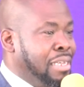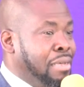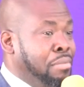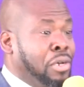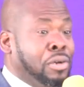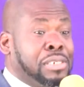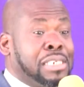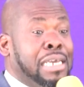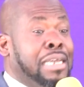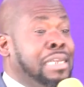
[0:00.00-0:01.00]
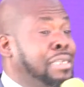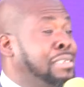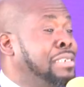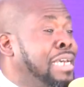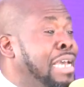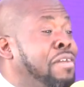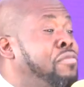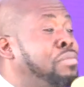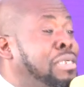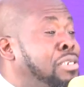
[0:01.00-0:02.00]
Because in his day,
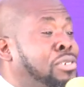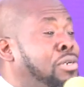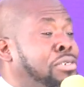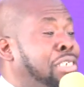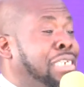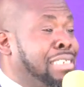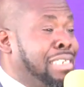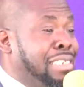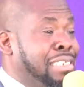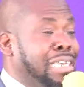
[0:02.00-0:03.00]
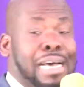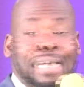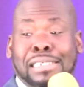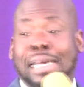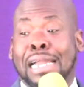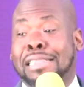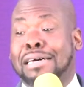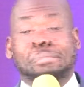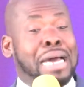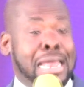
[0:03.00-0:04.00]
everybody saw Jesus as another
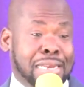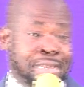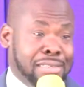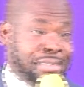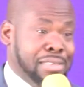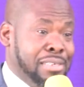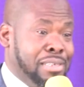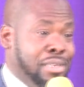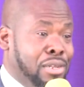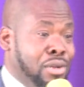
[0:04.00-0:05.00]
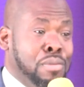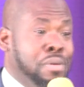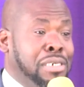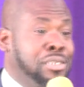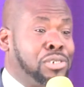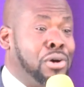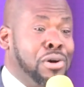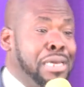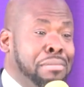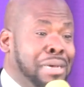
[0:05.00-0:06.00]
man. Nobody saw
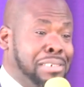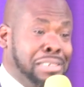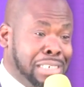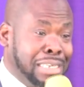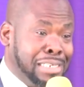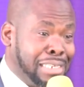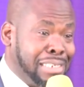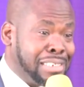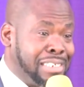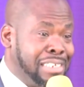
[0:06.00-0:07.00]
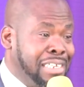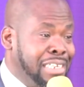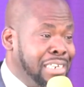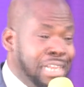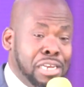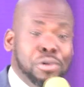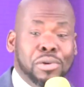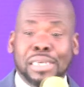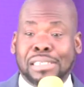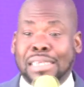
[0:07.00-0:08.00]
him as Jesus. They knew
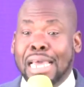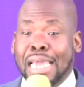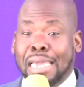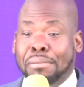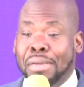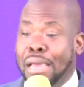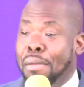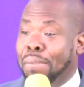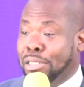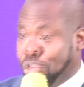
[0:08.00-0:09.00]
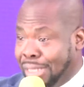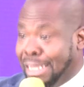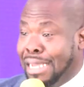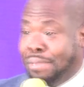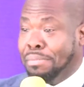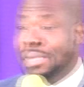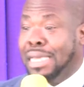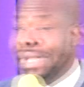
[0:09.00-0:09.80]
his name, but to them,